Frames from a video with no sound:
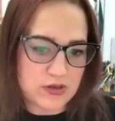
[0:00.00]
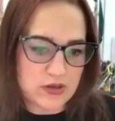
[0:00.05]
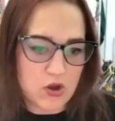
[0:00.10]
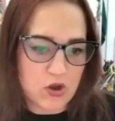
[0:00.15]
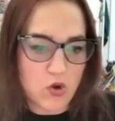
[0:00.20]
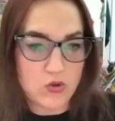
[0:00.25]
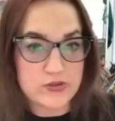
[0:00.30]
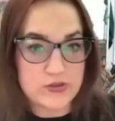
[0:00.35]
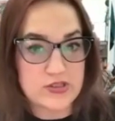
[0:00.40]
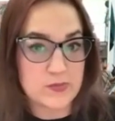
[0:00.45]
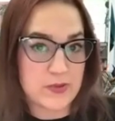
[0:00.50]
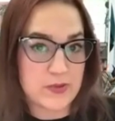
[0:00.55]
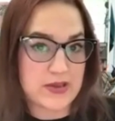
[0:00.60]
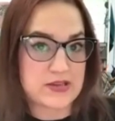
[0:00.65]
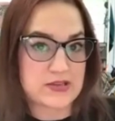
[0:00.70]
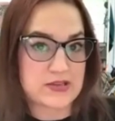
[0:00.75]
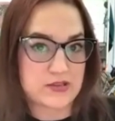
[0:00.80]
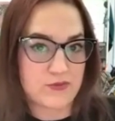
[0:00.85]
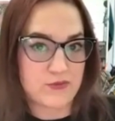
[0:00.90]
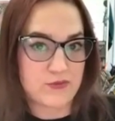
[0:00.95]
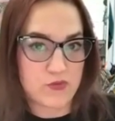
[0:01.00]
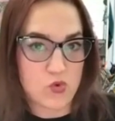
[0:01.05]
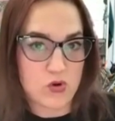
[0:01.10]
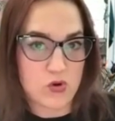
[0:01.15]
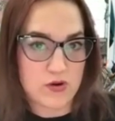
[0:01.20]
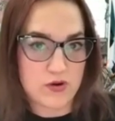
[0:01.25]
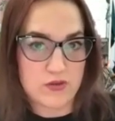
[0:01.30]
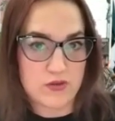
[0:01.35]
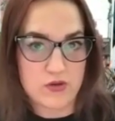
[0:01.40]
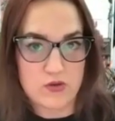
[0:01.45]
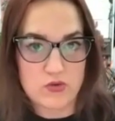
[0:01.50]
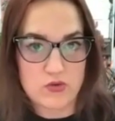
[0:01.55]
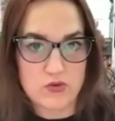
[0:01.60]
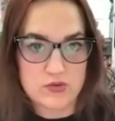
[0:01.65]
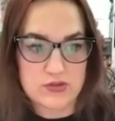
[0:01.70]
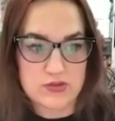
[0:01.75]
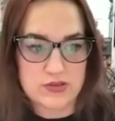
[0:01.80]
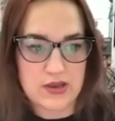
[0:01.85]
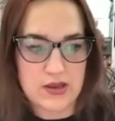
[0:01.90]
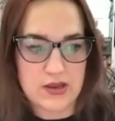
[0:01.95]
hold space for
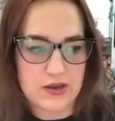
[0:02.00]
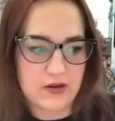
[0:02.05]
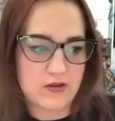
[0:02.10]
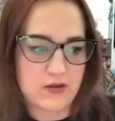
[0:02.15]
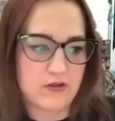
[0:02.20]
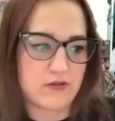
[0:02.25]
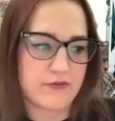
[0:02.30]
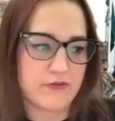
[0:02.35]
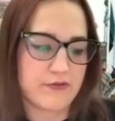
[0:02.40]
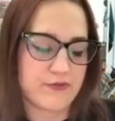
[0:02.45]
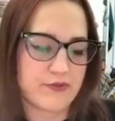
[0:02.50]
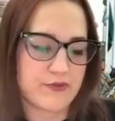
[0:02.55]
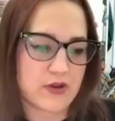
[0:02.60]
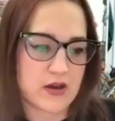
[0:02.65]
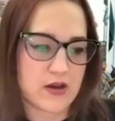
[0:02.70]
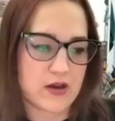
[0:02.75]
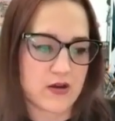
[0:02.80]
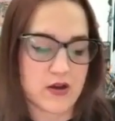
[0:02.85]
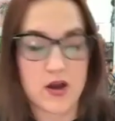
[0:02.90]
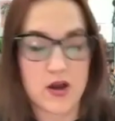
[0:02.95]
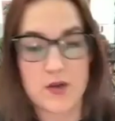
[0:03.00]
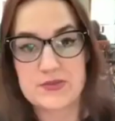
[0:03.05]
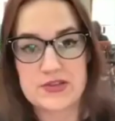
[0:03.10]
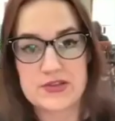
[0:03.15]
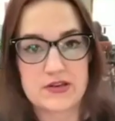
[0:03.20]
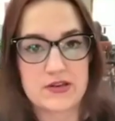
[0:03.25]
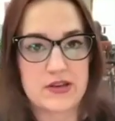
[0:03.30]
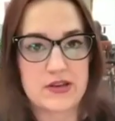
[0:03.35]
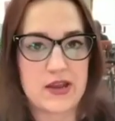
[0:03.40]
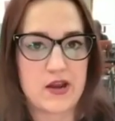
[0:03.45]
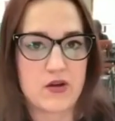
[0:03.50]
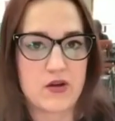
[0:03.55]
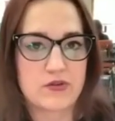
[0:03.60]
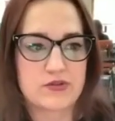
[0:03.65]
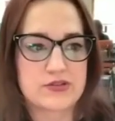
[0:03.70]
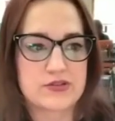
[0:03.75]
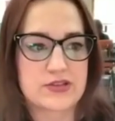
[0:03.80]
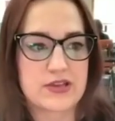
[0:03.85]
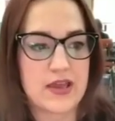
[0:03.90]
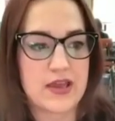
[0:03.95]
those kind of uh, ups and downs,